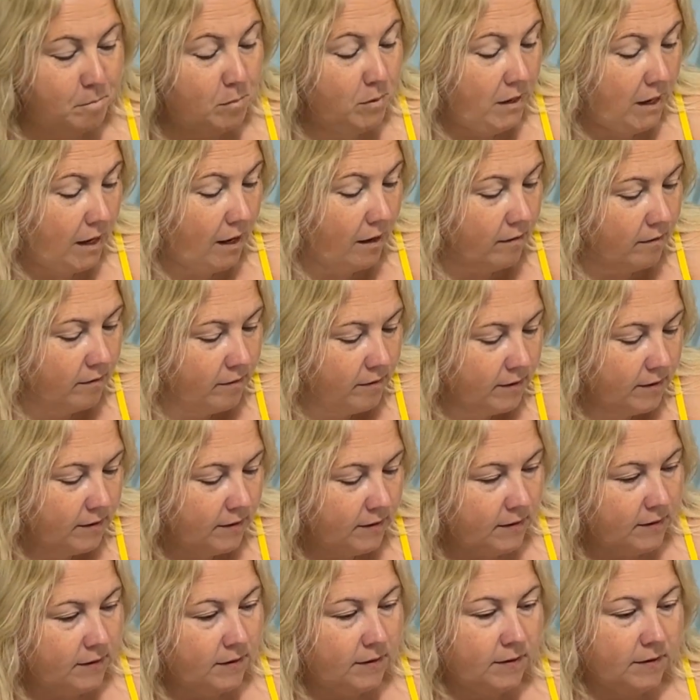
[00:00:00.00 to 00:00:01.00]
But yeah,
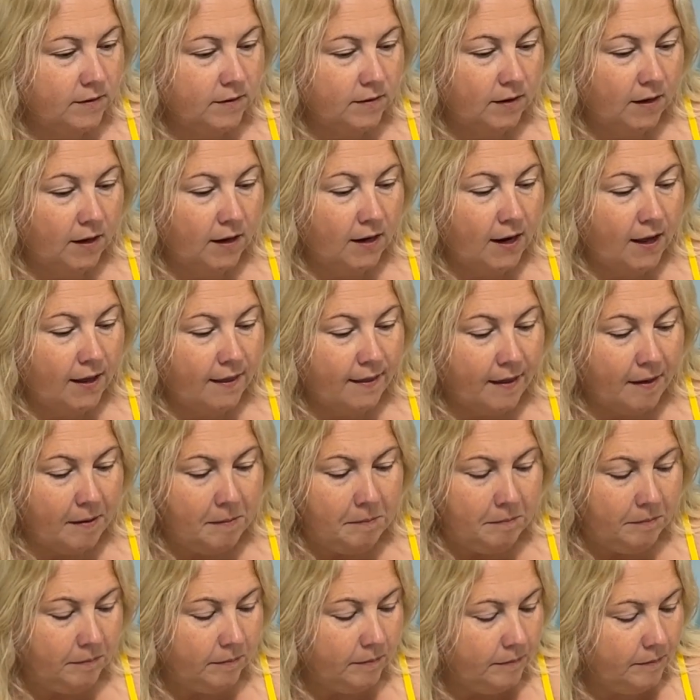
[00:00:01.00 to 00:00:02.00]
I like
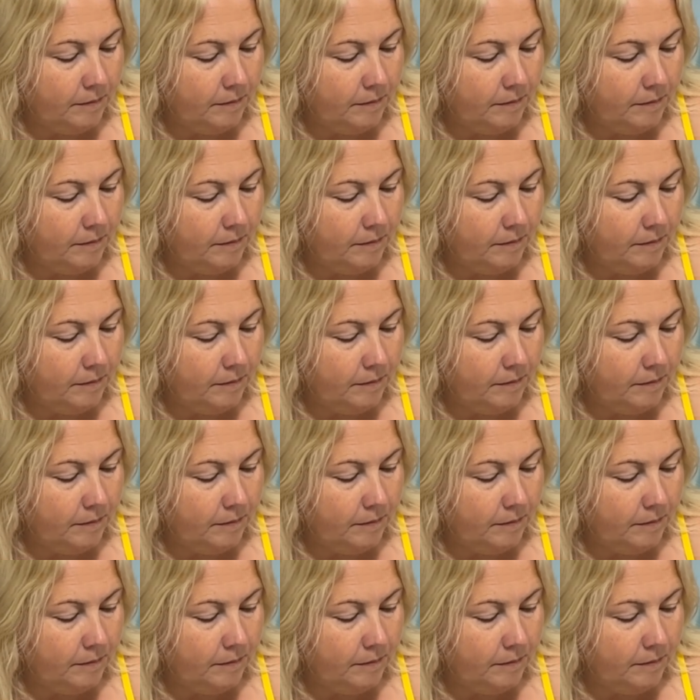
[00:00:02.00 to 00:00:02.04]
them.